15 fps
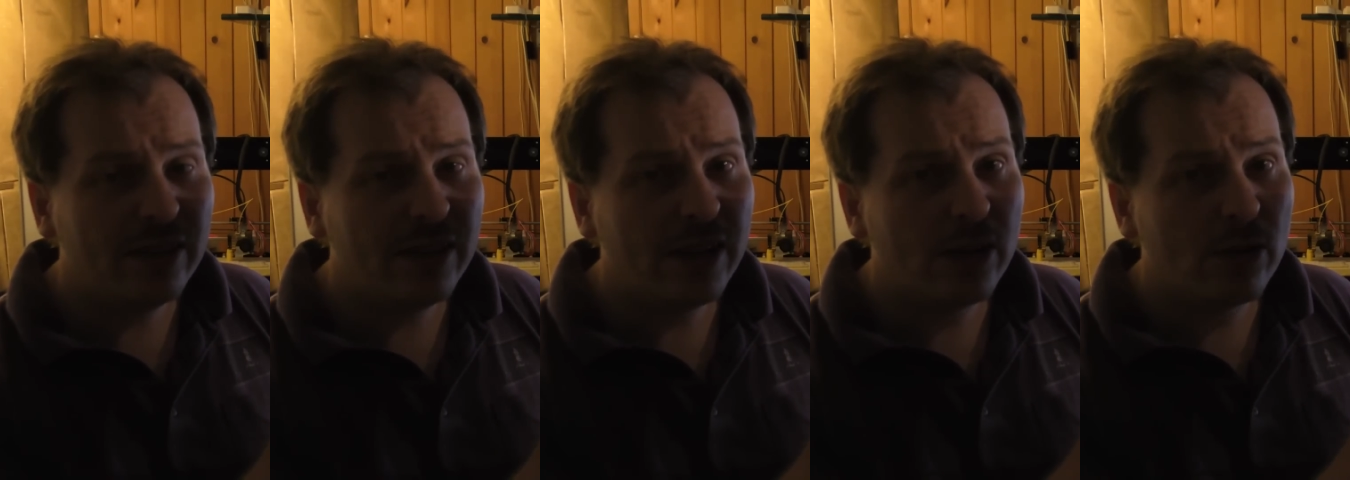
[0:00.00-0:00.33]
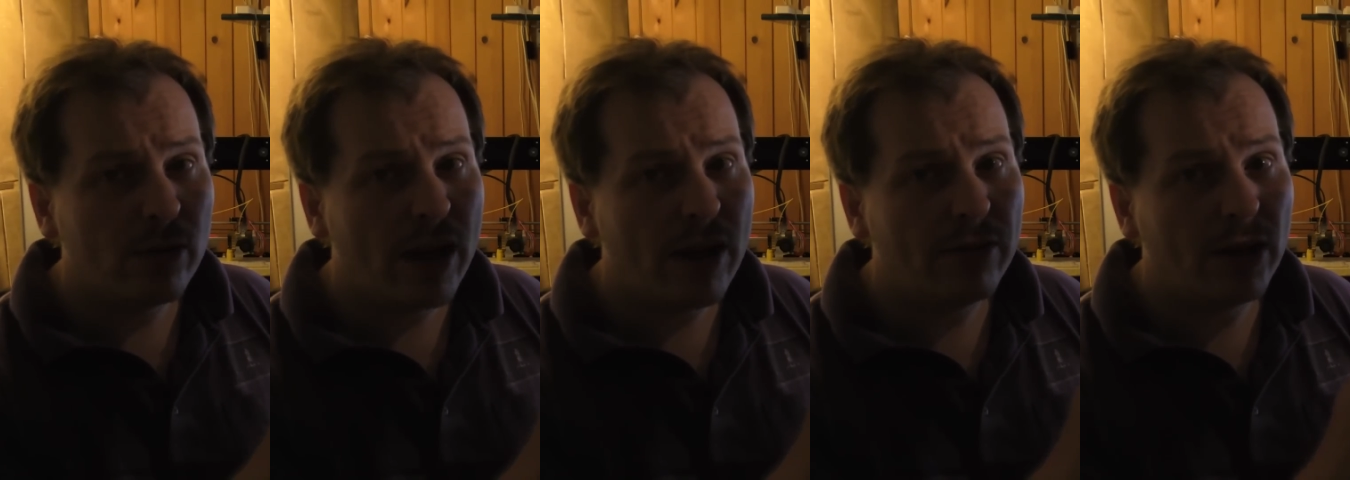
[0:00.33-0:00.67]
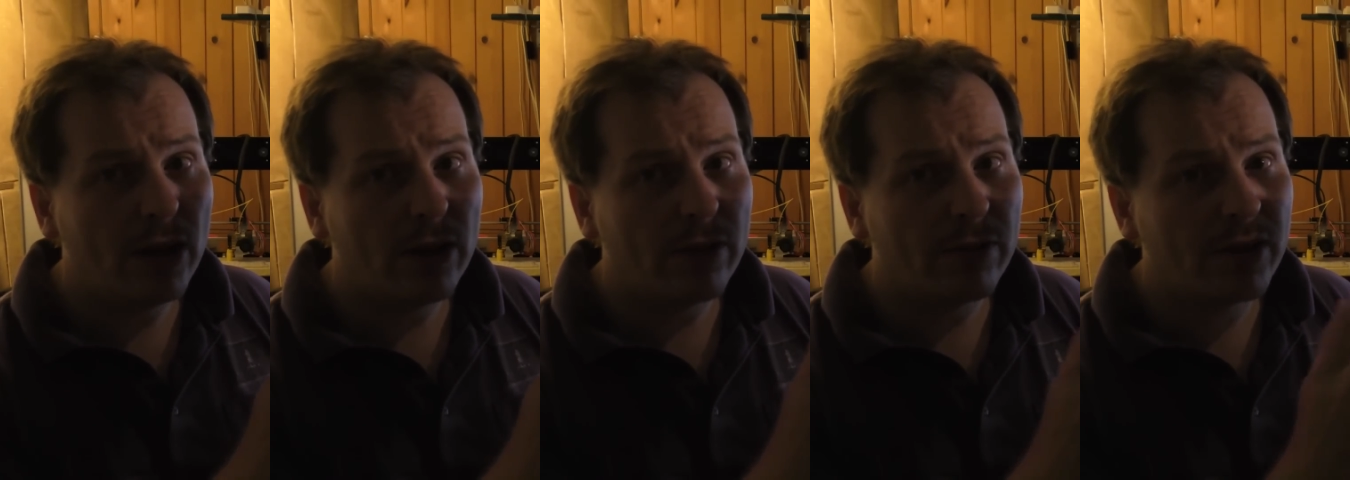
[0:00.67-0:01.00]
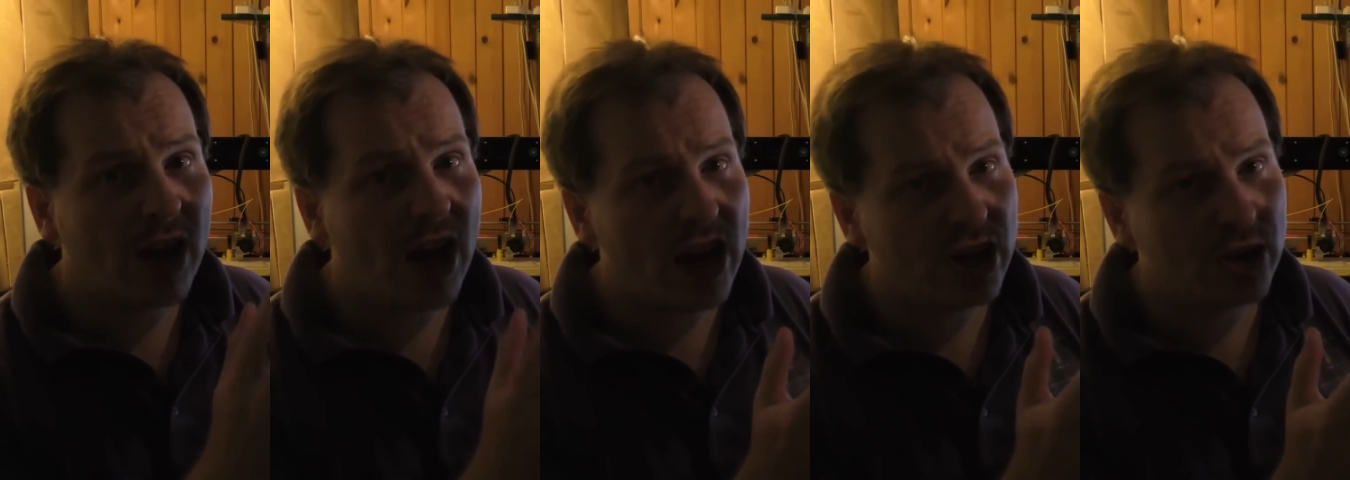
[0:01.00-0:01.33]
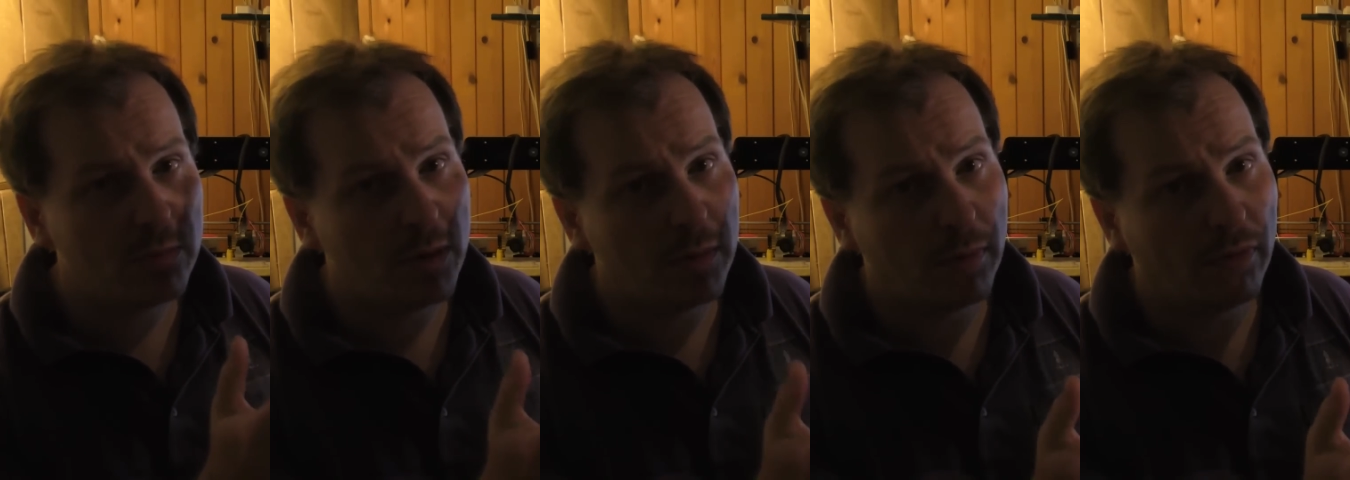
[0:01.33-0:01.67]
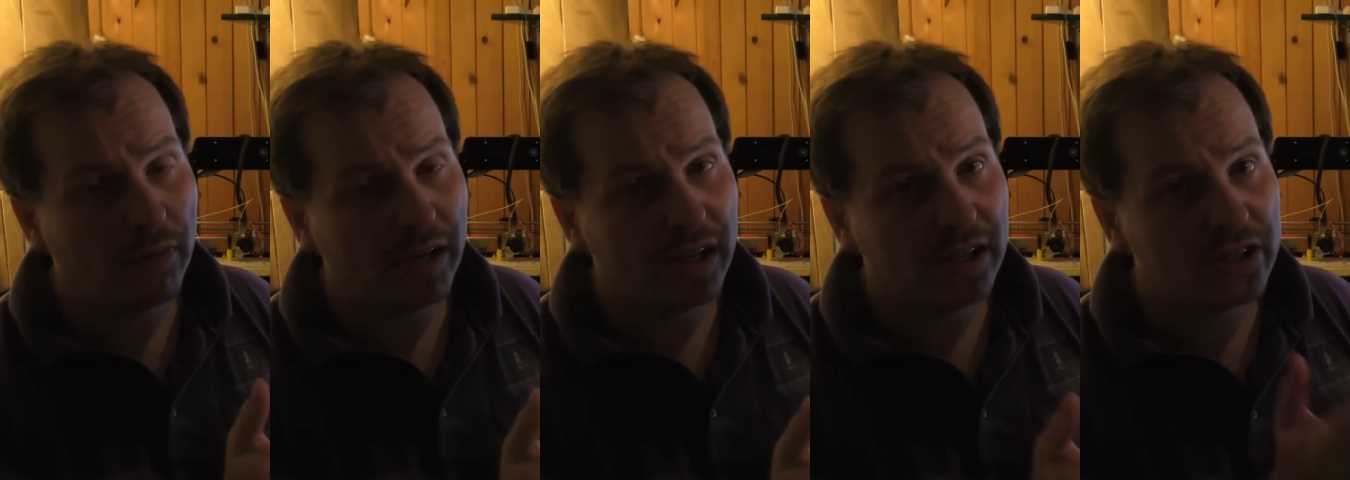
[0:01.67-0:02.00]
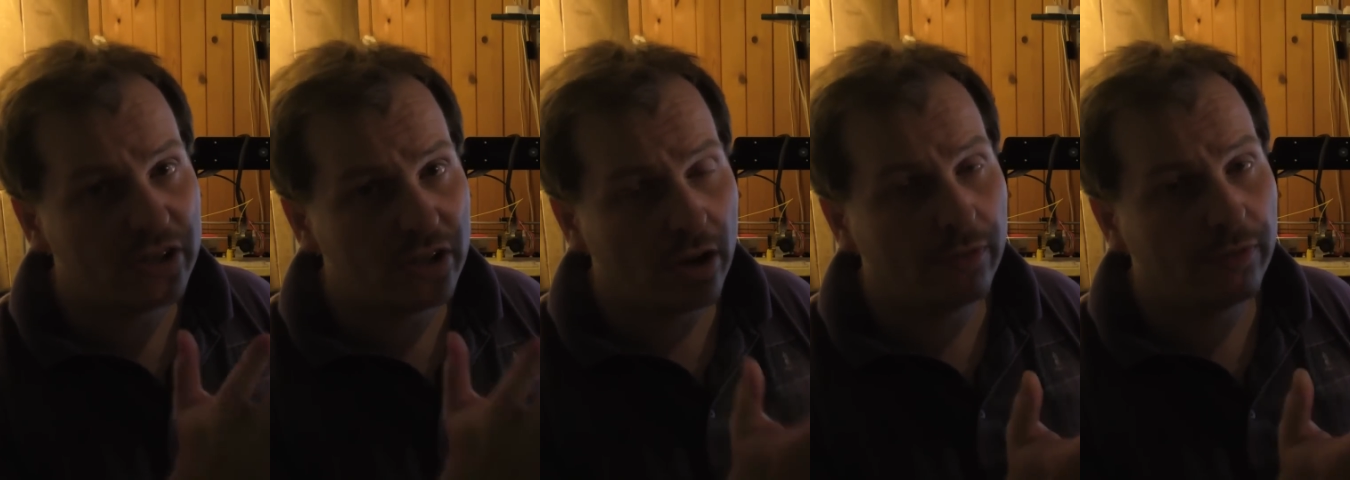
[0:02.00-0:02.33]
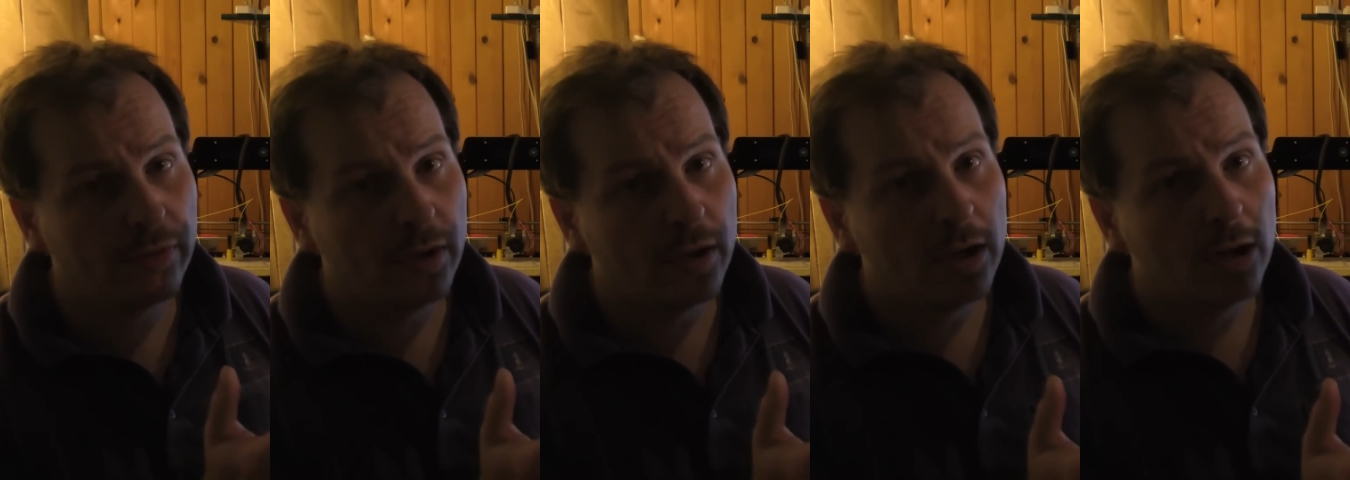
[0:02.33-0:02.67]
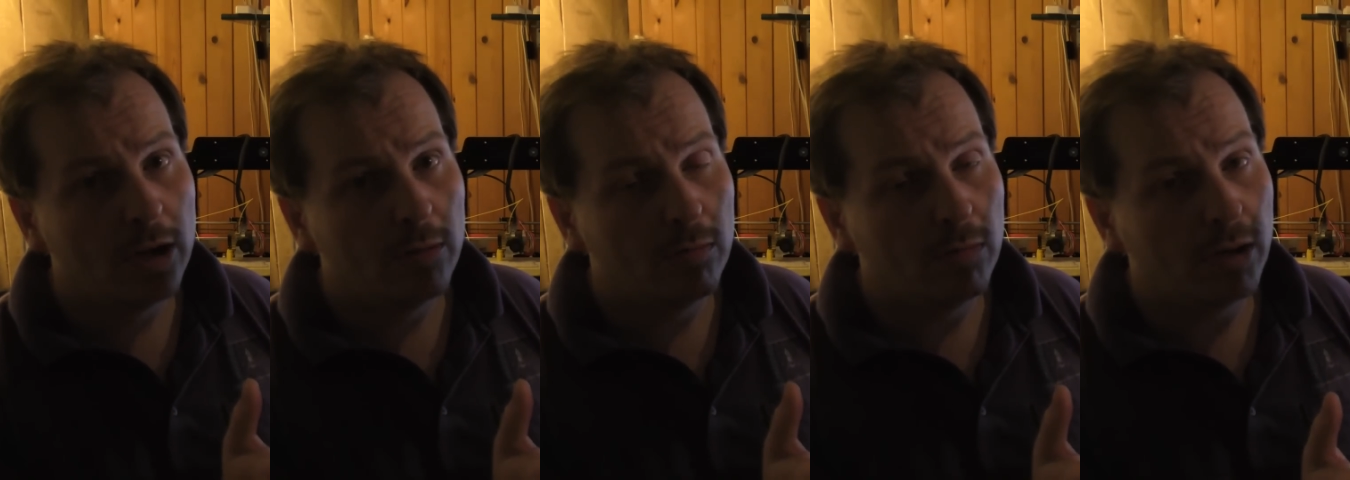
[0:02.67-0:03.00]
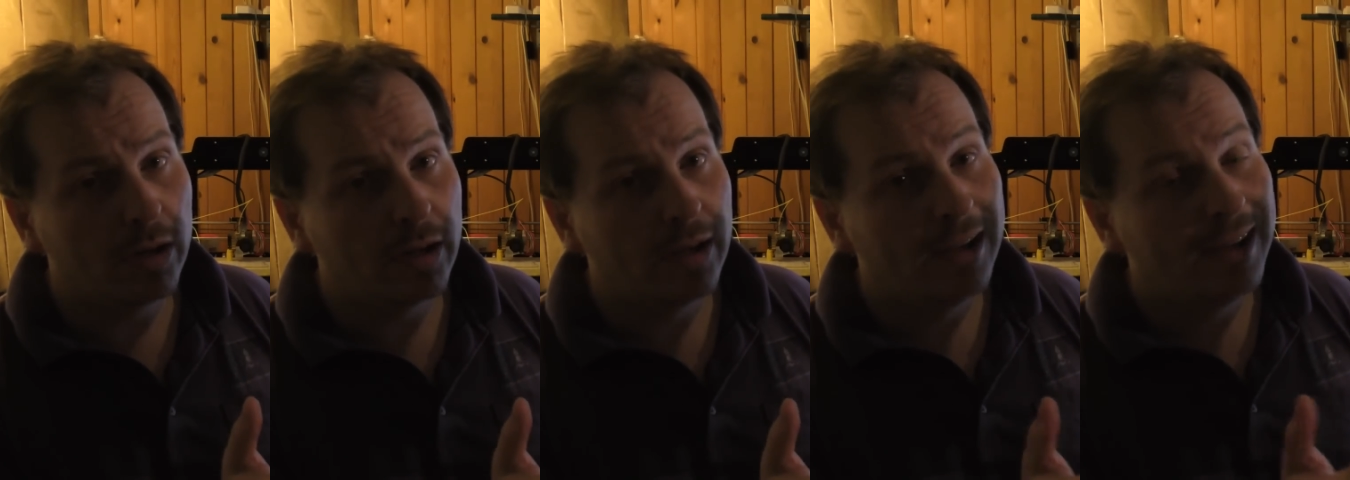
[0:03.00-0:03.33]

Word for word: they don't have a lot of cache memory and stuff, but